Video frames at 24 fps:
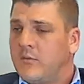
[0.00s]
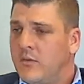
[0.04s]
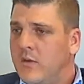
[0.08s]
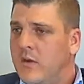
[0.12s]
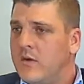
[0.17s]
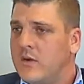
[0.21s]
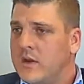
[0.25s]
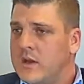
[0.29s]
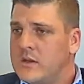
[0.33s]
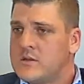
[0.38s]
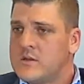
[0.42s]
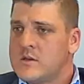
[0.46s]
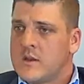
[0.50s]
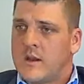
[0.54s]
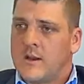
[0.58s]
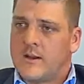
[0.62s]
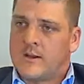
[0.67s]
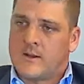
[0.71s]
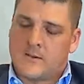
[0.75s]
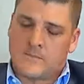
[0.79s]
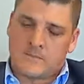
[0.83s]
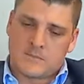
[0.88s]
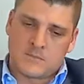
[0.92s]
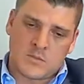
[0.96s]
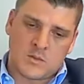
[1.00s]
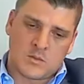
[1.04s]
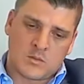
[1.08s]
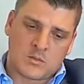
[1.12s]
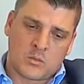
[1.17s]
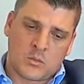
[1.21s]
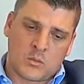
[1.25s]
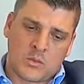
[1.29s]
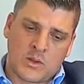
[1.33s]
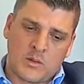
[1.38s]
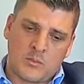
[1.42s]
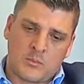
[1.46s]
It varies.
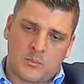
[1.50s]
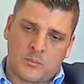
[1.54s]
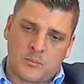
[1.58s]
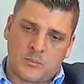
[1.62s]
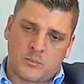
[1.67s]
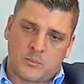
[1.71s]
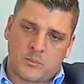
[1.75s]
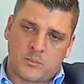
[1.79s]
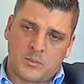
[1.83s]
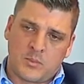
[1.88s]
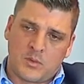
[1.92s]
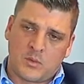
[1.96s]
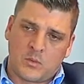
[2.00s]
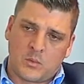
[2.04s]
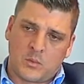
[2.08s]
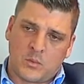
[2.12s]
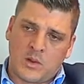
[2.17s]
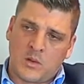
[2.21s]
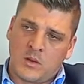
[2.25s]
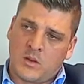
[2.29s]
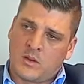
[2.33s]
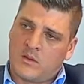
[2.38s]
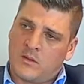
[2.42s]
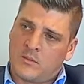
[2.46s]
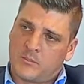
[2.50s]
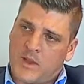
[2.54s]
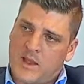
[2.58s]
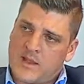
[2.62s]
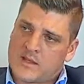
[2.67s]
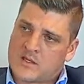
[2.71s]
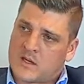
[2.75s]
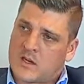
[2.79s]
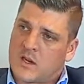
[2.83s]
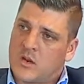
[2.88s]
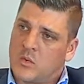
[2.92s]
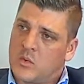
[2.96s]
We
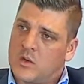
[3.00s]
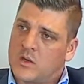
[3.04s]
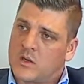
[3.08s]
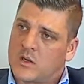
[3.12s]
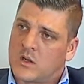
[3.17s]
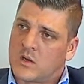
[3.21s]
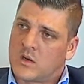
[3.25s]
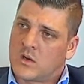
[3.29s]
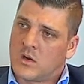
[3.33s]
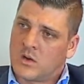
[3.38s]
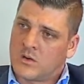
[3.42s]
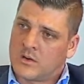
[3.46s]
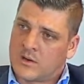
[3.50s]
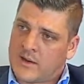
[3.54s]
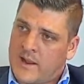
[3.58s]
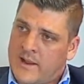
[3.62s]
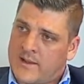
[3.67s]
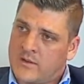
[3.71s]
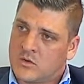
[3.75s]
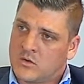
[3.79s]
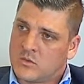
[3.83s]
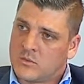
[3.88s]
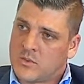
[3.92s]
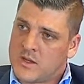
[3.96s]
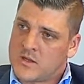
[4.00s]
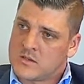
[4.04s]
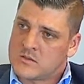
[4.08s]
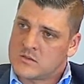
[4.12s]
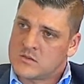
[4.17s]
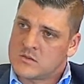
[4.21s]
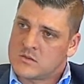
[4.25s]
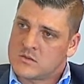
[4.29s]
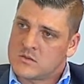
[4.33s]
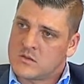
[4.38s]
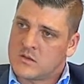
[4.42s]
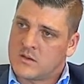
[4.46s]
basically work it on an annual
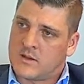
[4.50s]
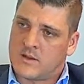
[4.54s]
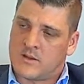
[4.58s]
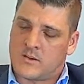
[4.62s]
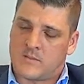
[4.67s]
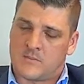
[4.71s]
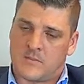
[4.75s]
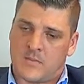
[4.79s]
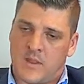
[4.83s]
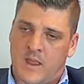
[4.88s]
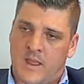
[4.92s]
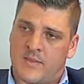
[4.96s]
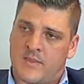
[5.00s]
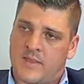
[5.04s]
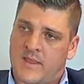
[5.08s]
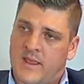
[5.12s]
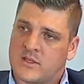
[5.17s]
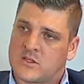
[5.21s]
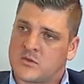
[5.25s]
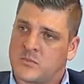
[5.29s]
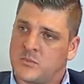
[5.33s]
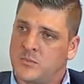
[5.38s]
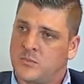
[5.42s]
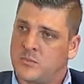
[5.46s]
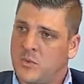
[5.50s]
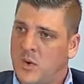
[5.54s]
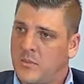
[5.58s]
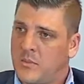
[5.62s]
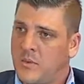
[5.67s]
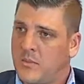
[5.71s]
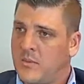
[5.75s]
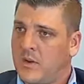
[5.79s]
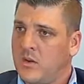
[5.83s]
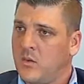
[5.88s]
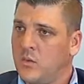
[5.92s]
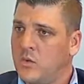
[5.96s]
basis, and that
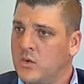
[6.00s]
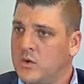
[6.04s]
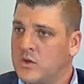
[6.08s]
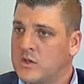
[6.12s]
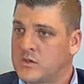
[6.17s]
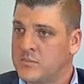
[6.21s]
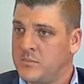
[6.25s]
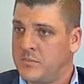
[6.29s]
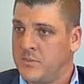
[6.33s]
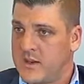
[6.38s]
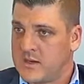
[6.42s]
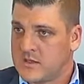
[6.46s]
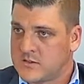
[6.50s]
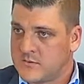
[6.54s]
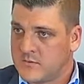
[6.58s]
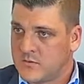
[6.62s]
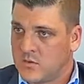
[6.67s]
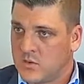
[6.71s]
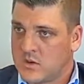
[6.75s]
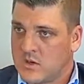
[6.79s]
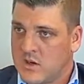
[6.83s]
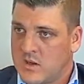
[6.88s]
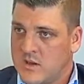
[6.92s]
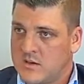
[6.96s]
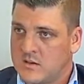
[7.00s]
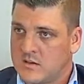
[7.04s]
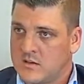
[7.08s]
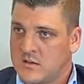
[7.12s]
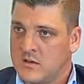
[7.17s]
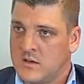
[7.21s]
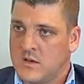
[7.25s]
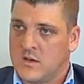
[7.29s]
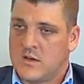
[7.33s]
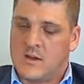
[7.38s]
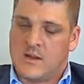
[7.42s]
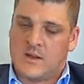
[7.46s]
probably works best for
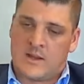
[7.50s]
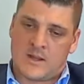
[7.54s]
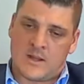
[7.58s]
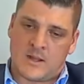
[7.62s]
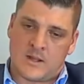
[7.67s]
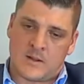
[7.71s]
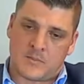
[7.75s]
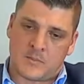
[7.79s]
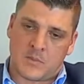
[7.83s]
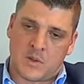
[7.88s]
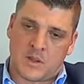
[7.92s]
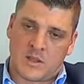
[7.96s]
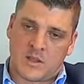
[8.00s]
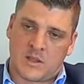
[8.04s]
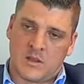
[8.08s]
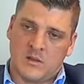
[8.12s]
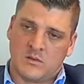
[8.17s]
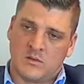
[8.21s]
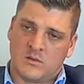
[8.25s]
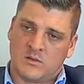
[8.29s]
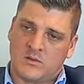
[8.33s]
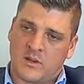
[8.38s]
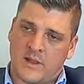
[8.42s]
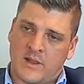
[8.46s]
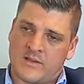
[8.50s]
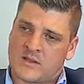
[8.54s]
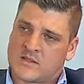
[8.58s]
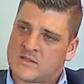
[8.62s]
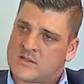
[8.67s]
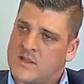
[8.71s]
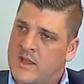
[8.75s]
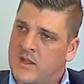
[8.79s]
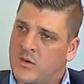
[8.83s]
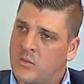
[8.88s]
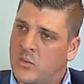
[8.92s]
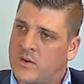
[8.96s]
client. He'll
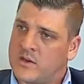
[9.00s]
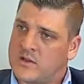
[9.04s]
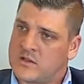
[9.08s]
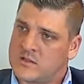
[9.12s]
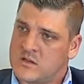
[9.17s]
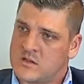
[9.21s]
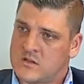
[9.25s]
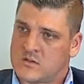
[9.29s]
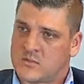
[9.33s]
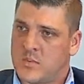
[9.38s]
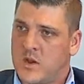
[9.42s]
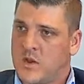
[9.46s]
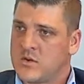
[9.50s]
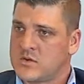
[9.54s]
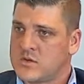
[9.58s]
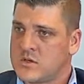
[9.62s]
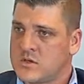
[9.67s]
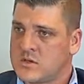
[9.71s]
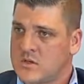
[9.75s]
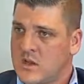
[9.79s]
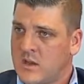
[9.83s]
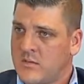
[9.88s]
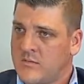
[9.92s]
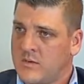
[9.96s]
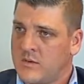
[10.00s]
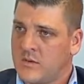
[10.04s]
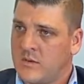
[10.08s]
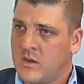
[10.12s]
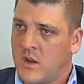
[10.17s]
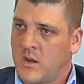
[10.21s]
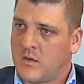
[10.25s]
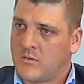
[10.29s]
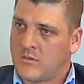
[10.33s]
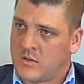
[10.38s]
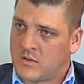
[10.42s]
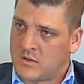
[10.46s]
understand what his exposure is
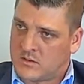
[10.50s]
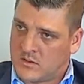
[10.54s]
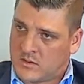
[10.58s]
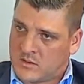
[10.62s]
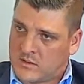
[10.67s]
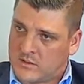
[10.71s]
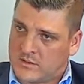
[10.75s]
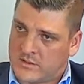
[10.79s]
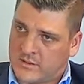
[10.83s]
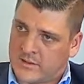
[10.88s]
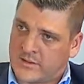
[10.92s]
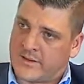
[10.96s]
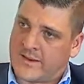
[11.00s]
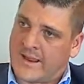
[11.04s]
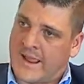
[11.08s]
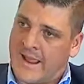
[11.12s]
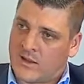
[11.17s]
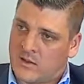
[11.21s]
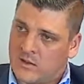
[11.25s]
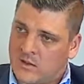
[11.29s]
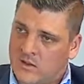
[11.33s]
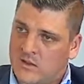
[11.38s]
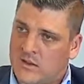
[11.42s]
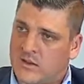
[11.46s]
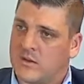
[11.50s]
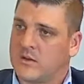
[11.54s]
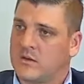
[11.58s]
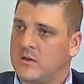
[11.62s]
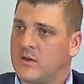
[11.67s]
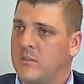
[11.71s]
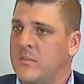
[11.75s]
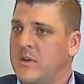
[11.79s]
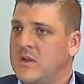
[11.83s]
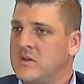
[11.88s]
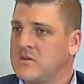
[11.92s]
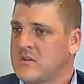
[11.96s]
over an annual,
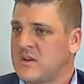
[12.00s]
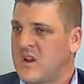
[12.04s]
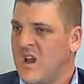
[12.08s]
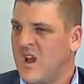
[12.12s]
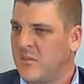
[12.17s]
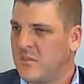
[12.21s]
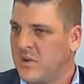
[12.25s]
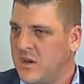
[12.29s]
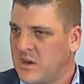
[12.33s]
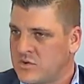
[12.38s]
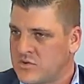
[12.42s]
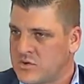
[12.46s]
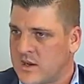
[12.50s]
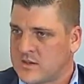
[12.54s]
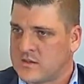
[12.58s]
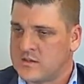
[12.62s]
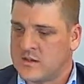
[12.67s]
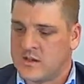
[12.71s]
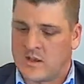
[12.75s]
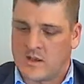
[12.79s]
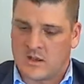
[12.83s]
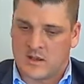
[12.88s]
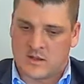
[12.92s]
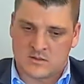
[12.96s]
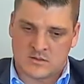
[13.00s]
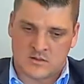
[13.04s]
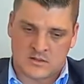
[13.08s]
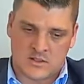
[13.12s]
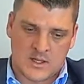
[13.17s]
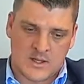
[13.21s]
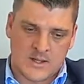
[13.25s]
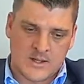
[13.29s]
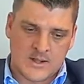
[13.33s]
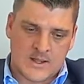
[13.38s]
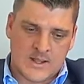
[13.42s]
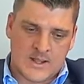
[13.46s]
and it depends on how many trucks he
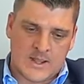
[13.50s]
has.